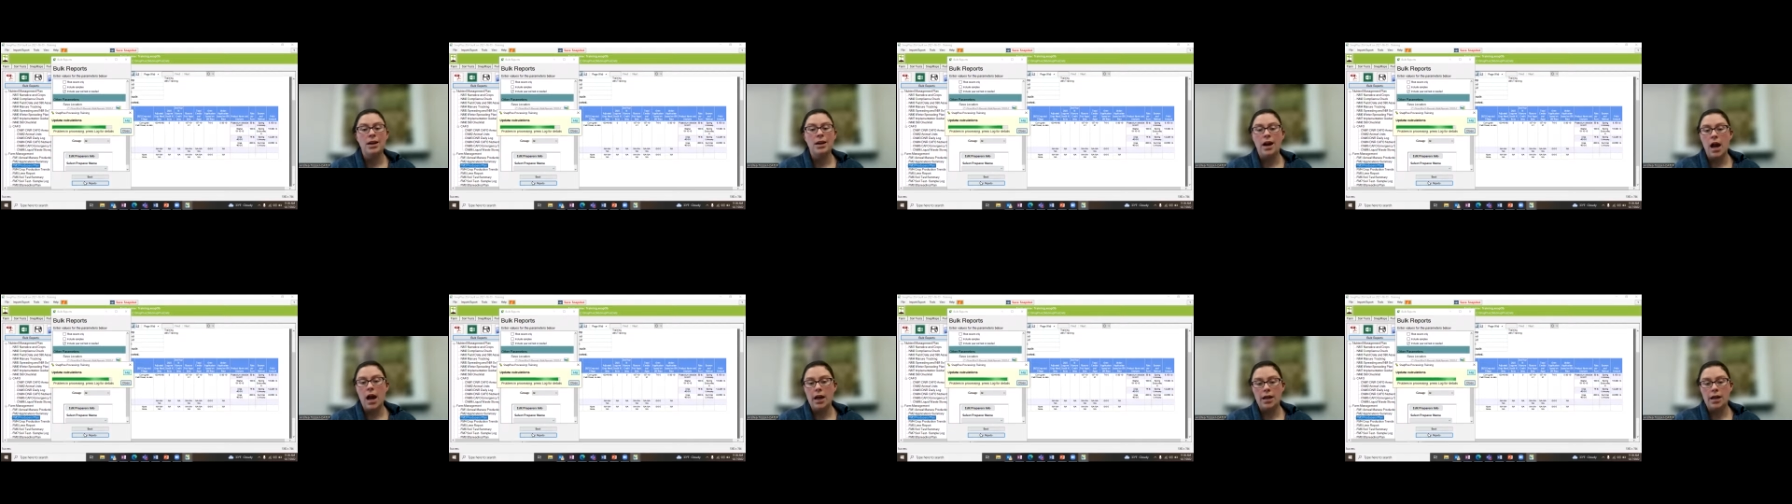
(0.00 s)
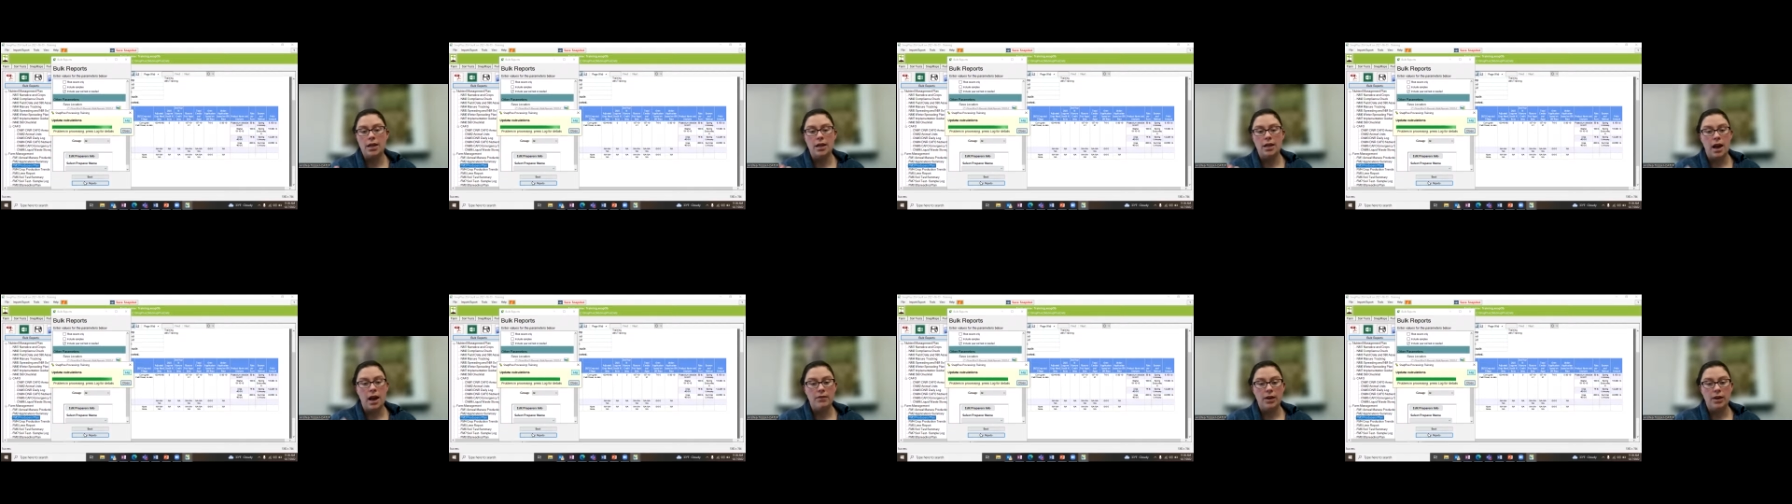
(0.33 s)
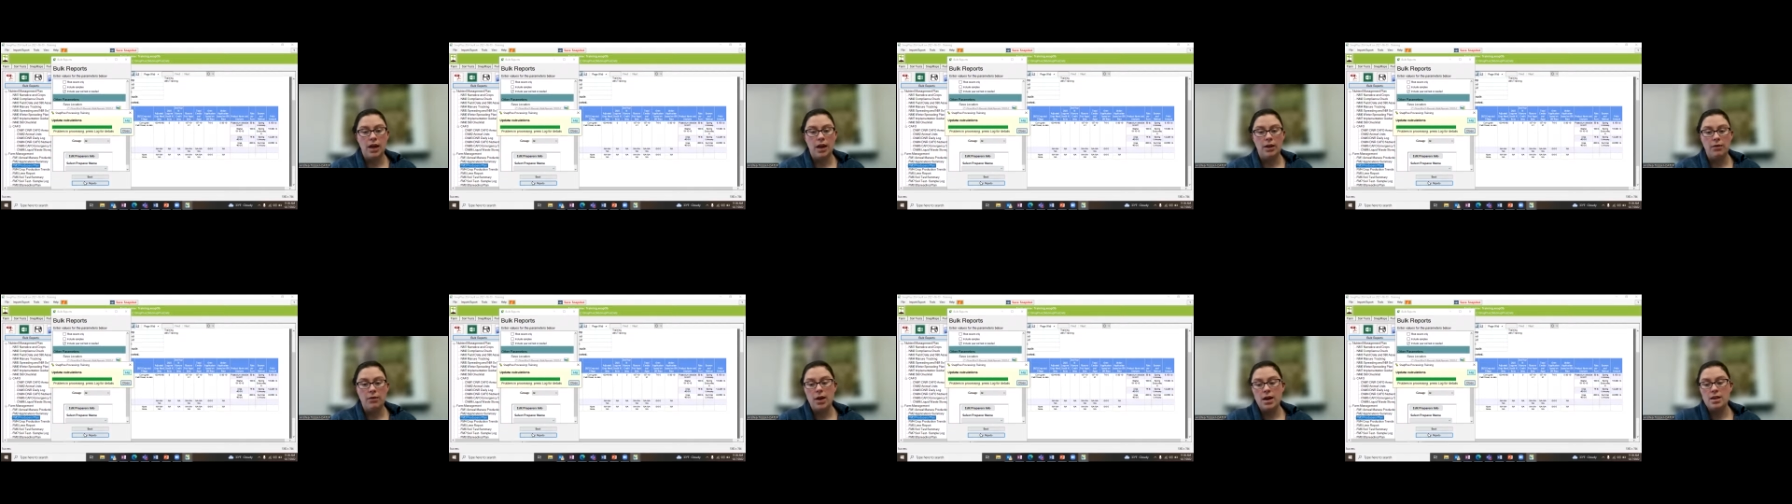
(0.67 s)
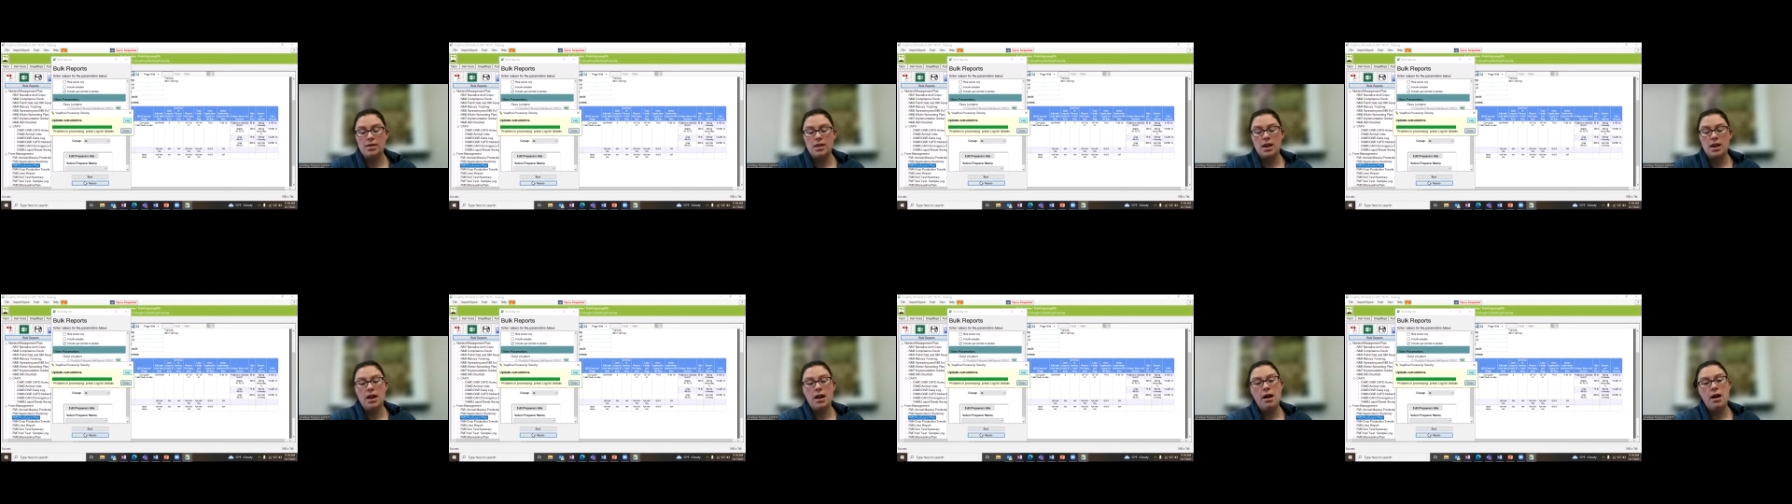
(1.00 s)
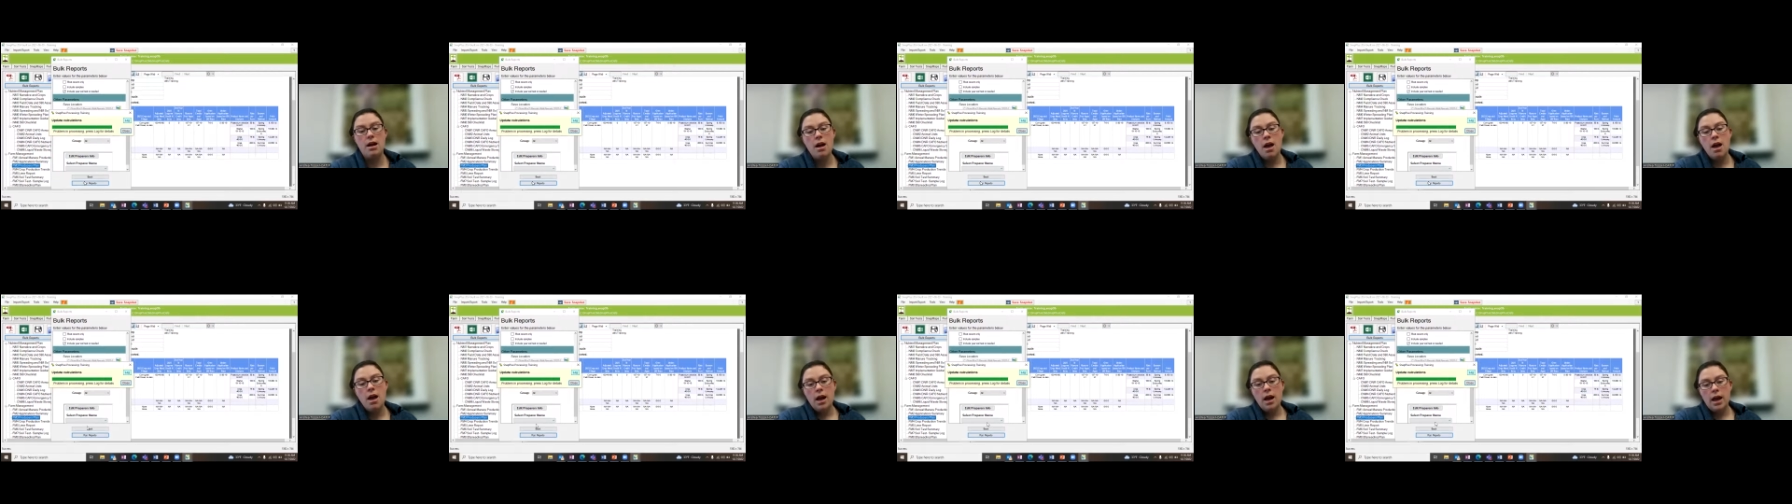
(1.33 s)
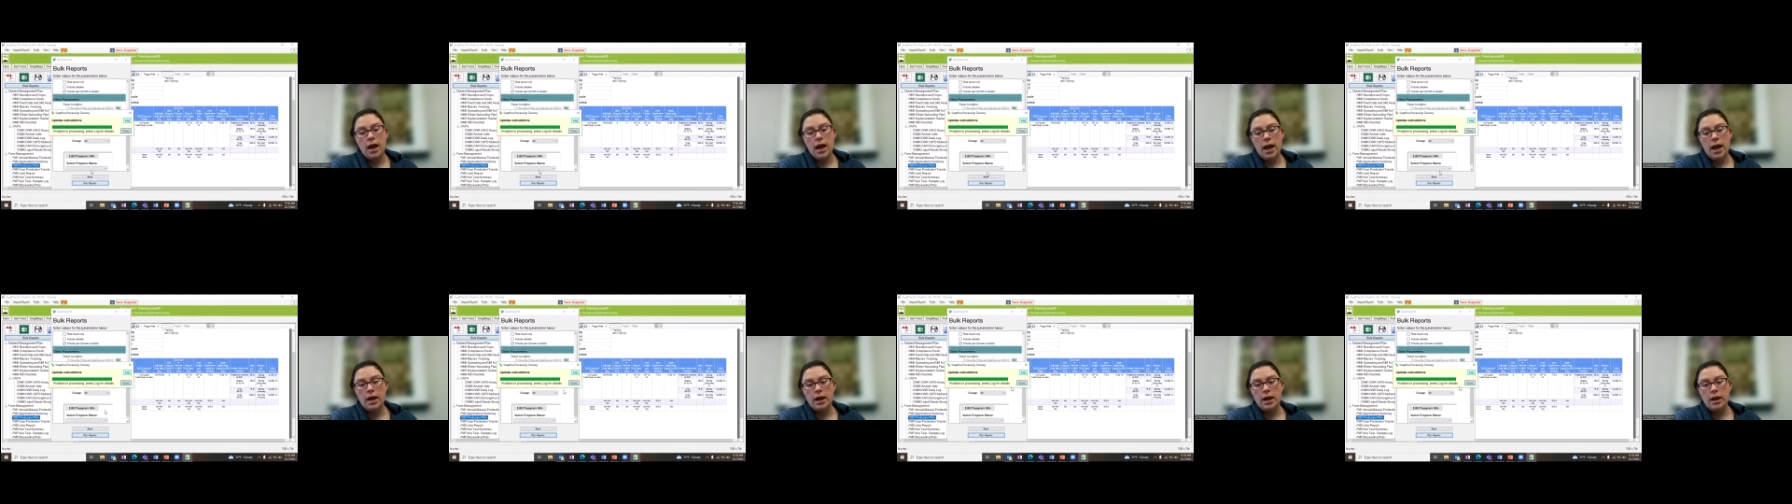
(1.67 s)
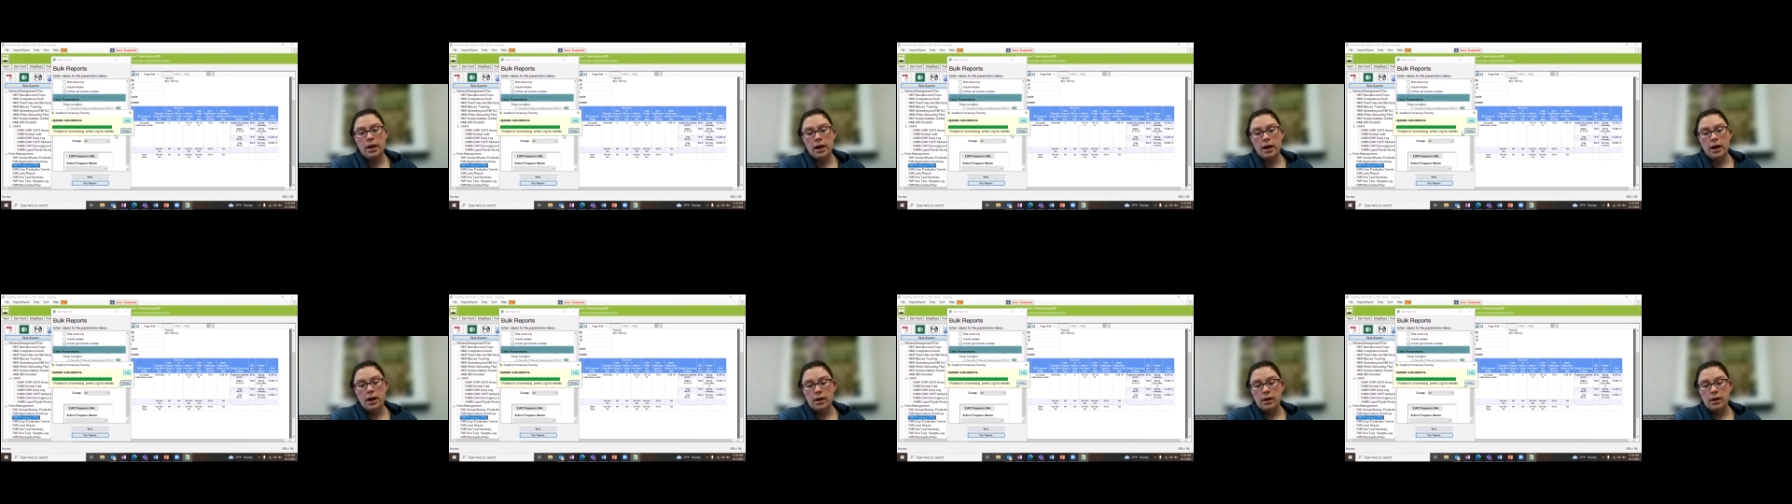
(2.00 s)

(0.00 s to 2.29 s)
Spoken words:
I can navigate right there and